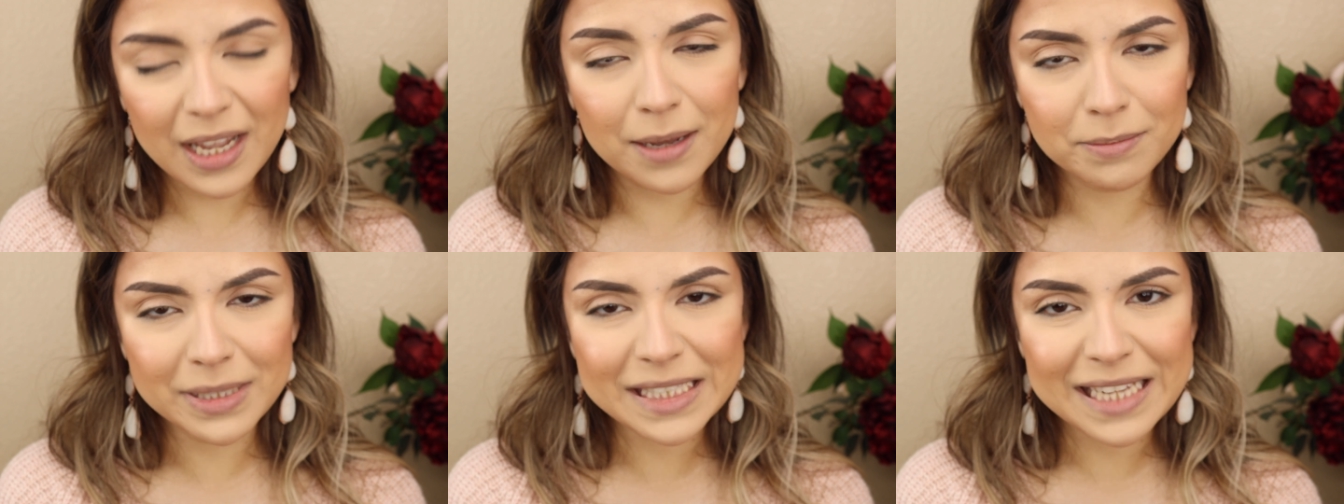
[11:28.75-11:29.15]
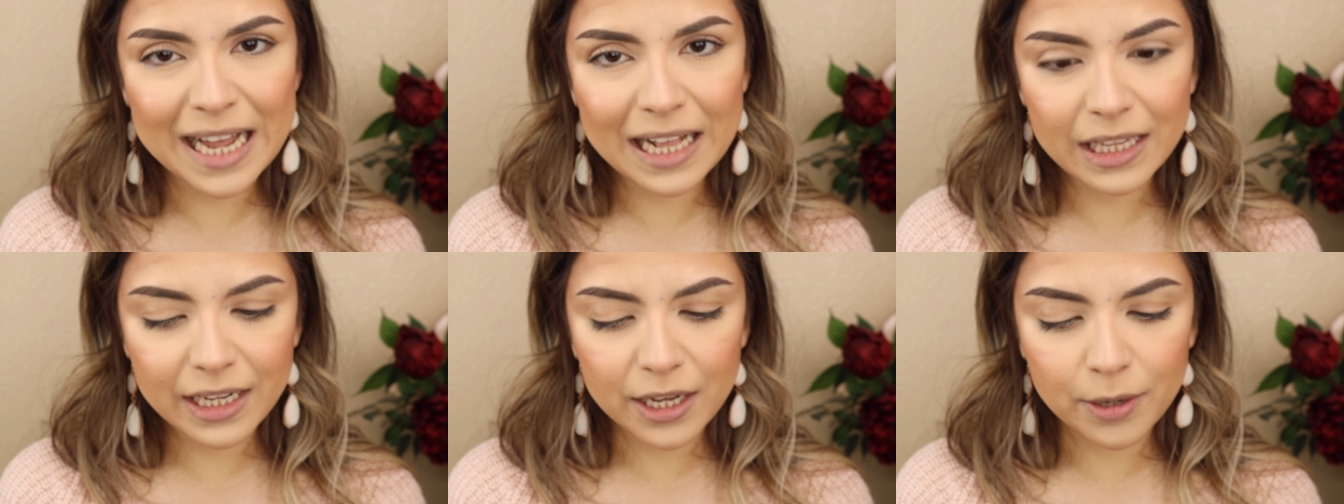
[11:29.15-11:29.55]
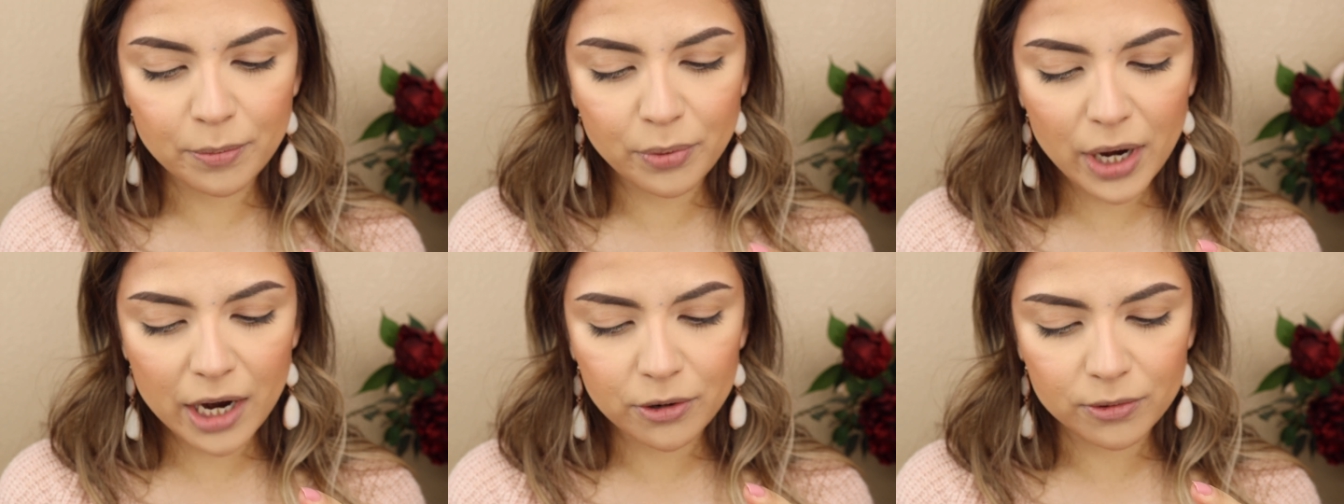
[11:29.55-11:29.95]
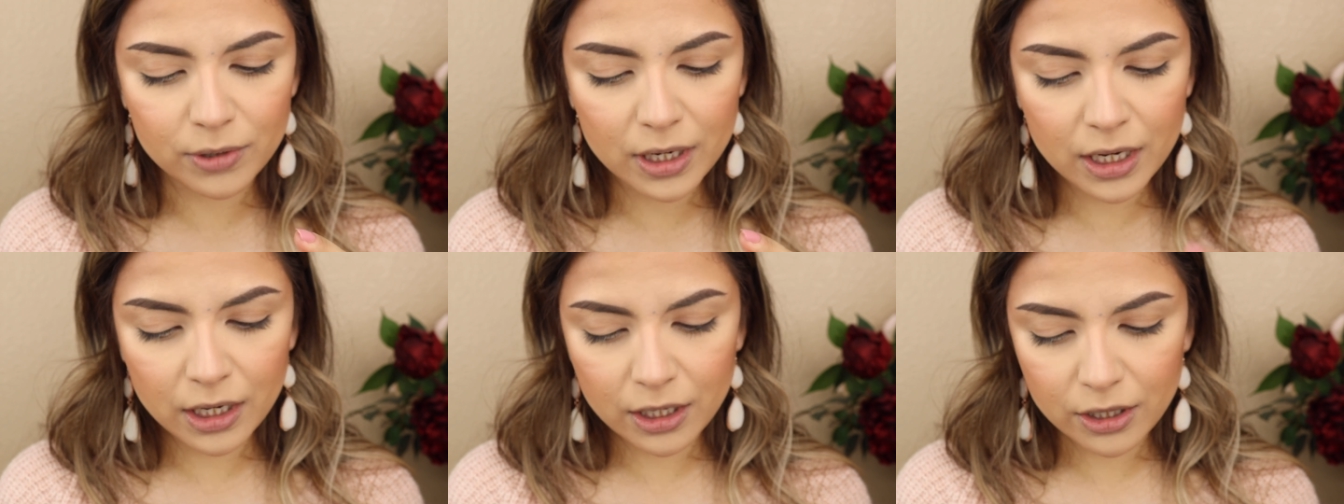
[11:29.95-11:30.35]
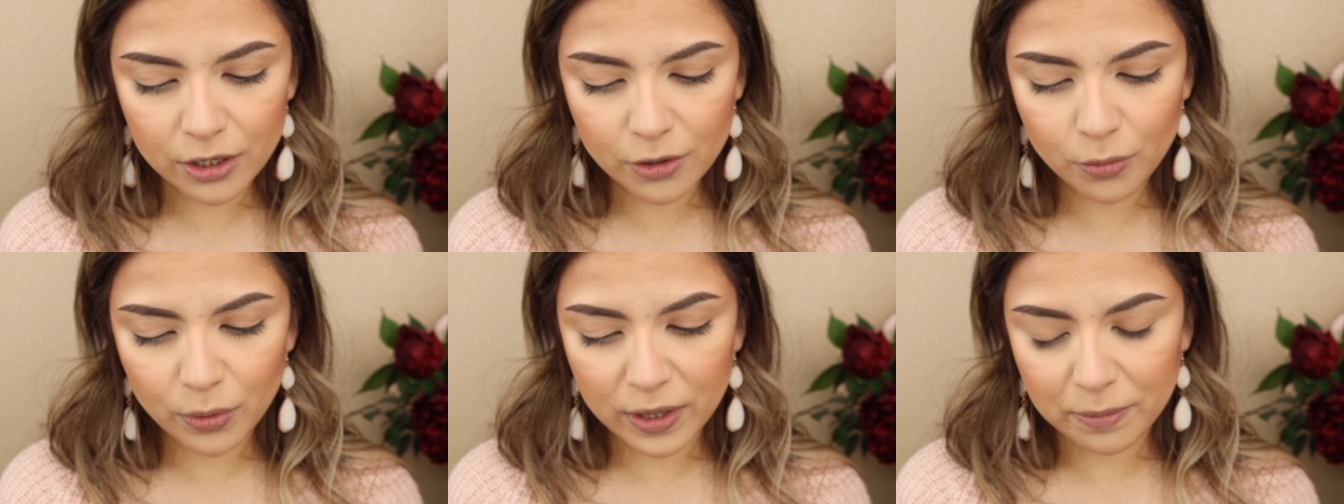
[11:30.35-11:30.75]
metallic brown
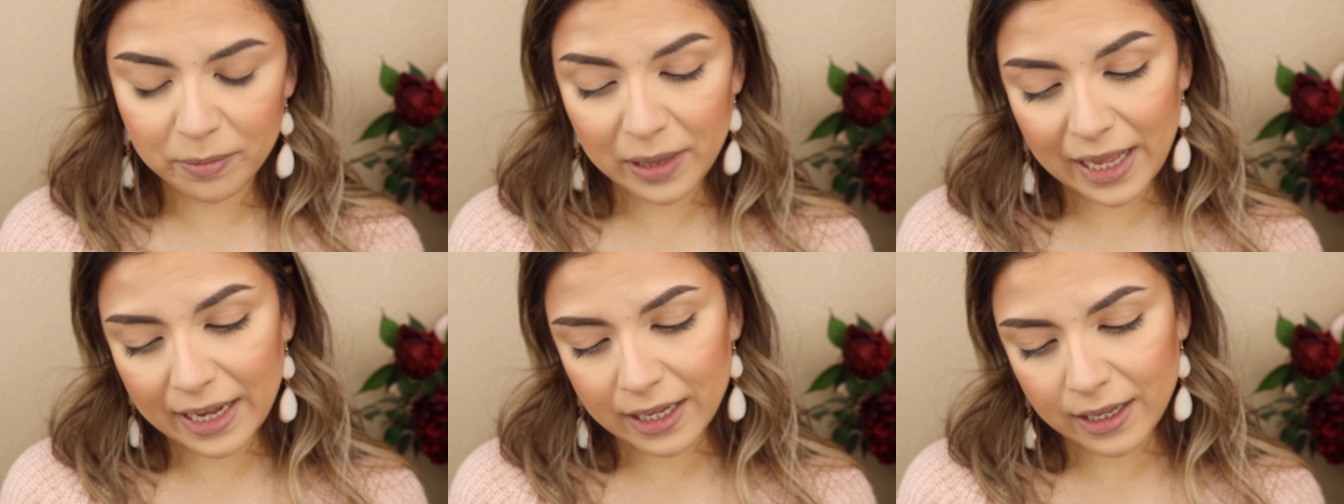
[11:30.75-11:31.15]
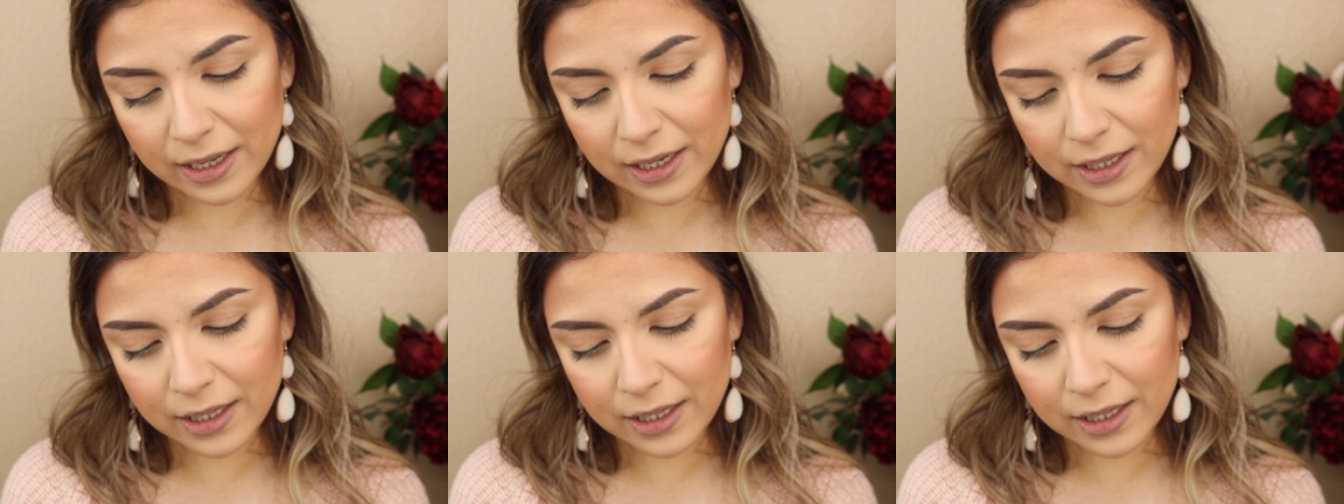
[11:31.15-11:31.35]
color with black